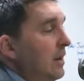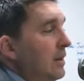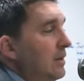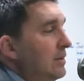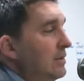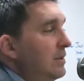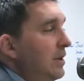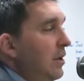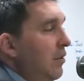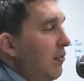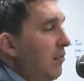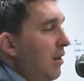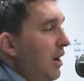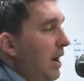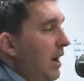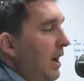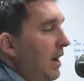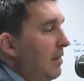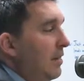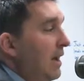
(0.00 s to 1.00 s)
So
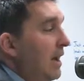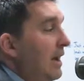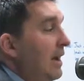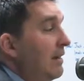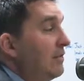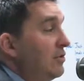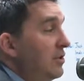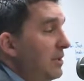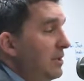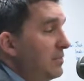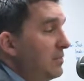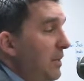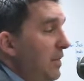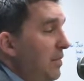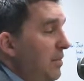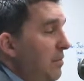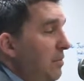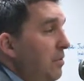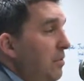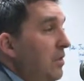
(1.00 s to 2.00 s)
uh, they just went
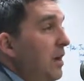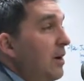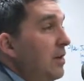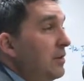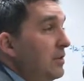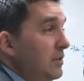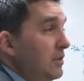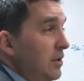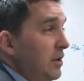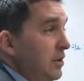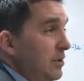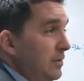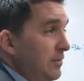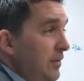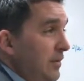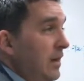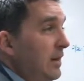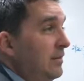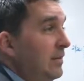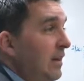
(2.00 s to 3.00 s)
through their search
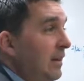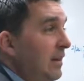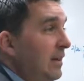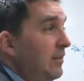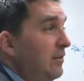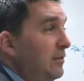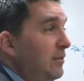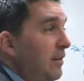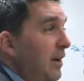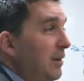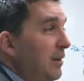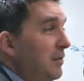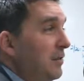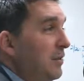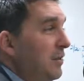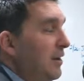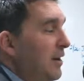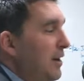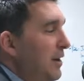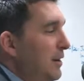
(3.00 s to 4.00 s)
for an executive oh, director.
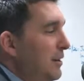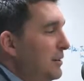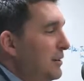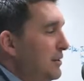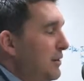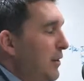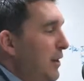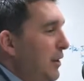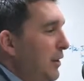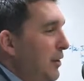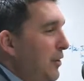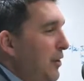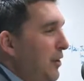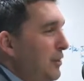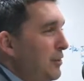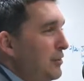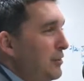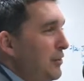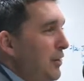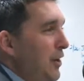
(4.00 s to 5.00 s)
Oh, yeah. So I
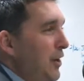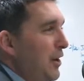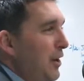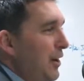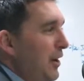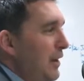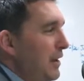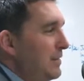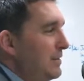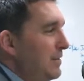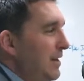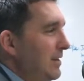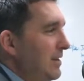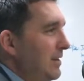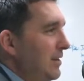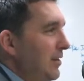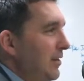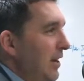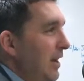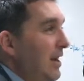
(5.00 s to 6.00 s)
called Sean and I said, you
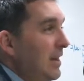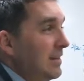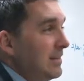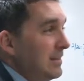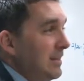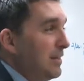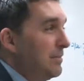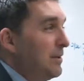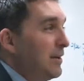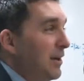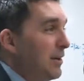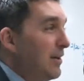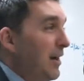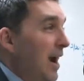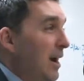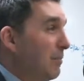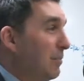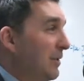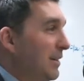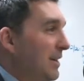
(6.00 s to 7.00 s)
know, hey, give me all your
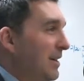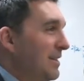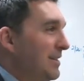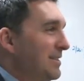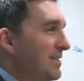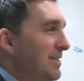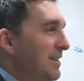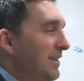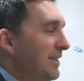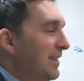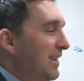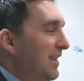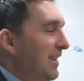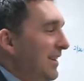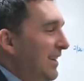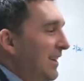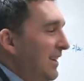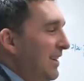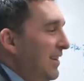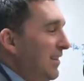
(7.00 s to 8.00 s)
applicants. And,
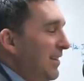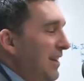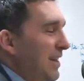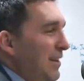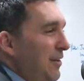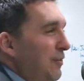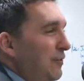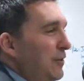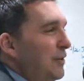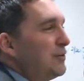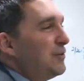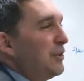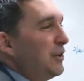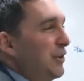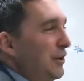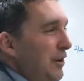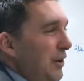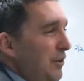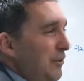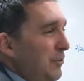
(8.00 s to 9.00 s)
you know, they officially
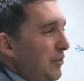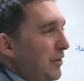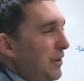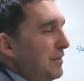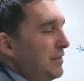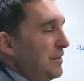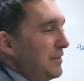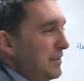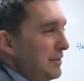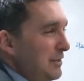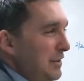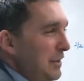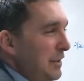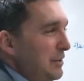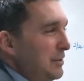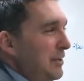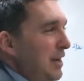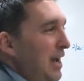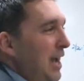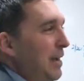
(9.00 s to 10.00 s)
couldn't do it because it's a city
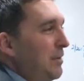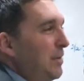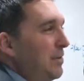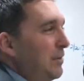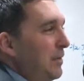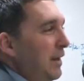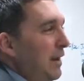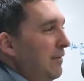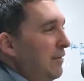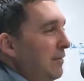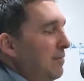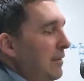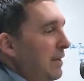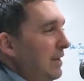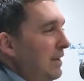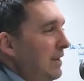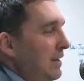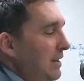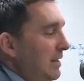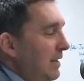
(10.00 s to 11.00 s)
job and whatever. But
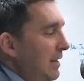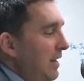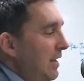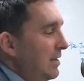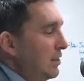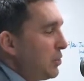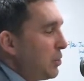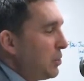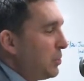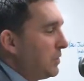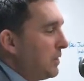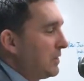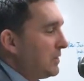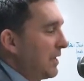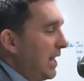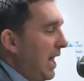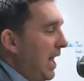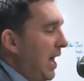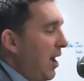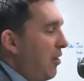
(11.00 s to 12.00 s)
he told us
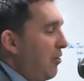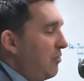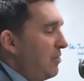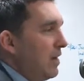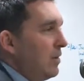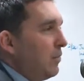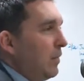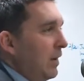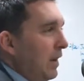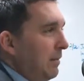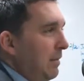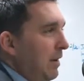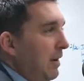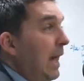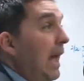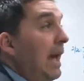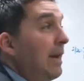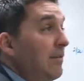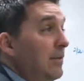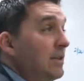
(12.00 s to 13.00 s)
how they went about
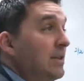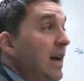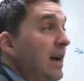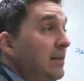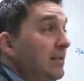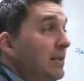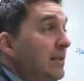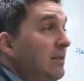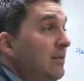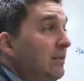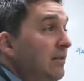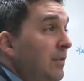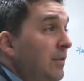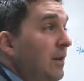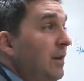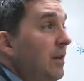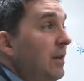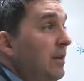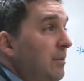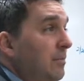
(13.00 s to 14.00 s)
advertising for
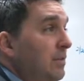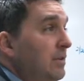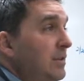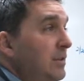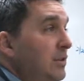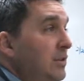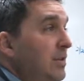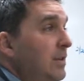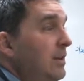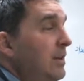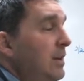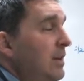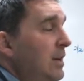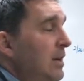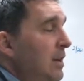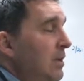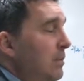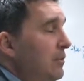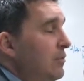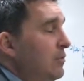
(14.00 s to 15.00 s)
their position, okay.
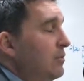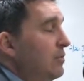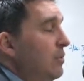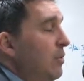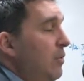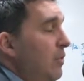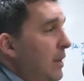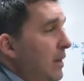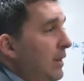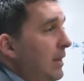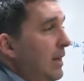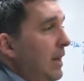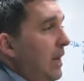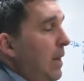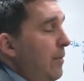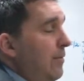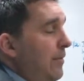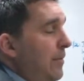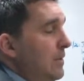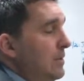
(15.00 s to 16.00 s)
which is really
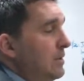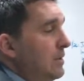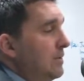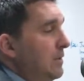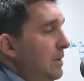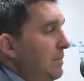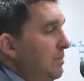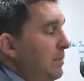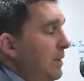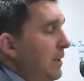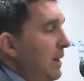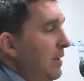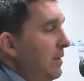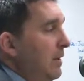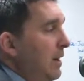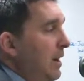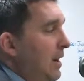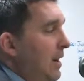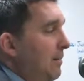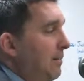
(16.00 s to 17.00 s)
helpful. So we put out
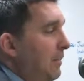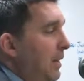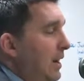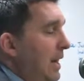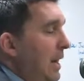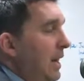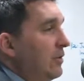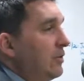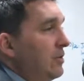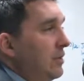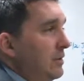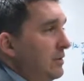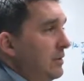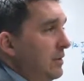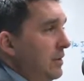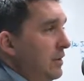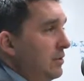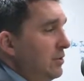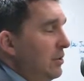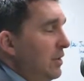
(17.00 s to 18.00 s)
um, a national
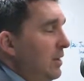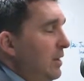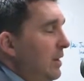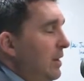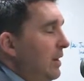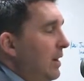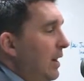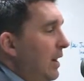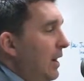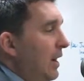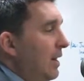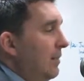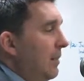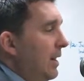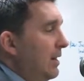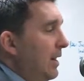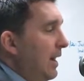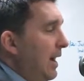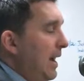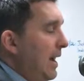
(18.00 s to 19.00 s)
search um,
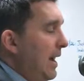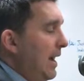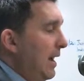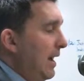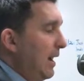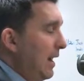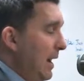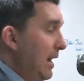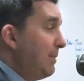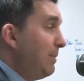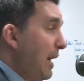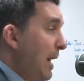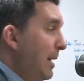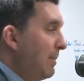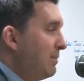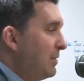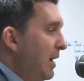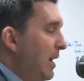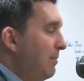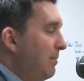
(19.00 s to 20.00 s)
on the uh, APAP
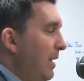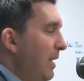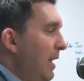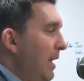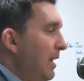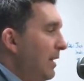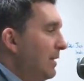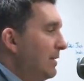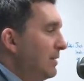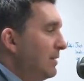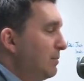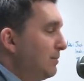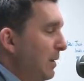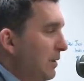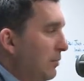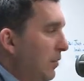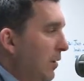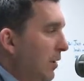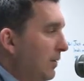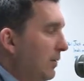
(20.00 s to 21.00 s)
Job Bank and
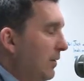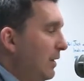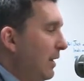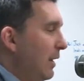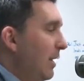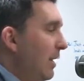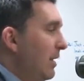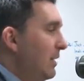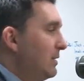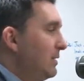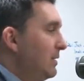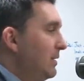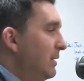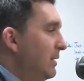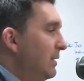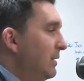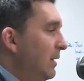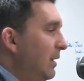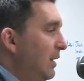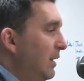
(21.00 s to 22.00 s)
Springboard for the Arts
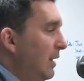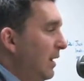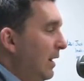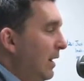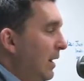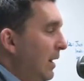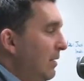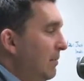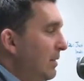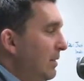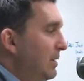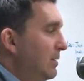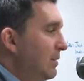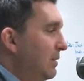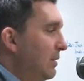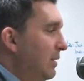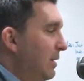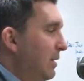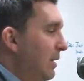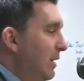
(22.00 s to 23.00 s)
and uh,
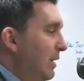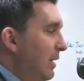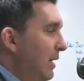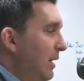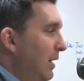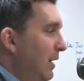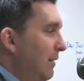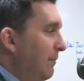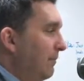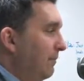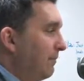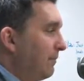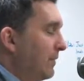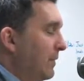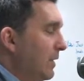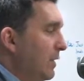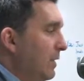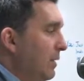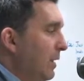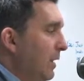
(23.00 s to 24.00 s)
Minnesota. Um,
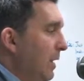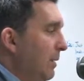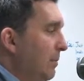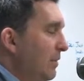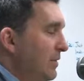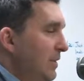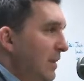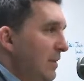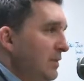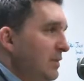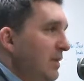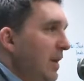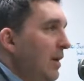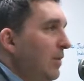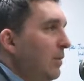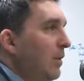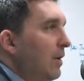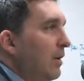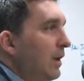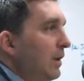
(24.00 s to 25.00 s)
uh, Presenters
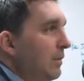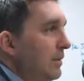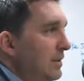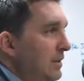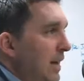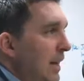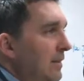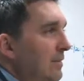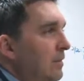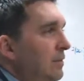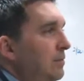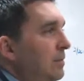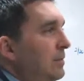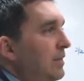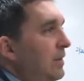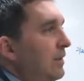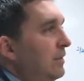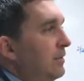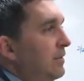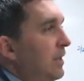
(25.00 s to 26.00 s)
Network and Wisconsin's
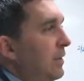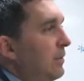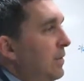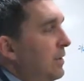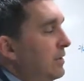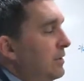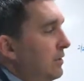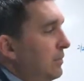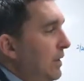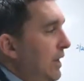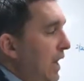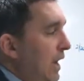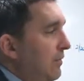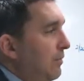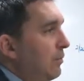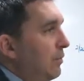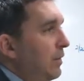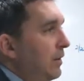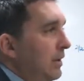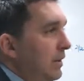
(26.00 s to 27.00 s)
Presenters Network. So we have
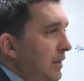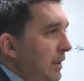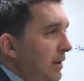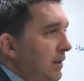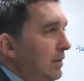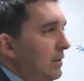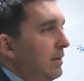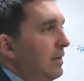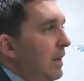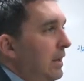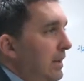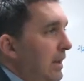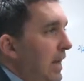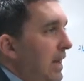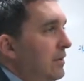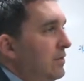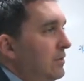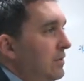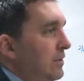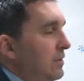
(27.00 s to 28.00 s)
really done a, a,
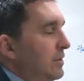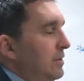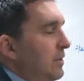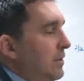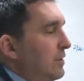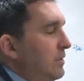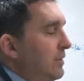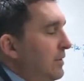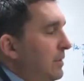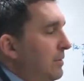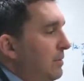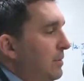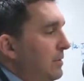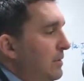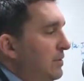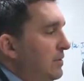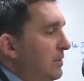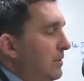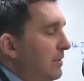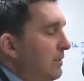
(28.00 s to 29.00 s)
national search for the
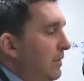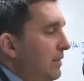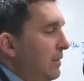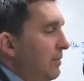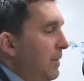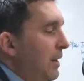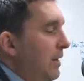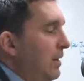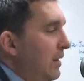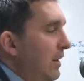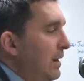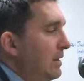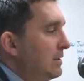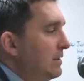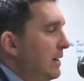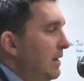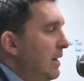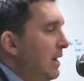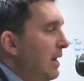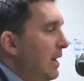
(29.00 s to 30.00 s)
position for the Paradise.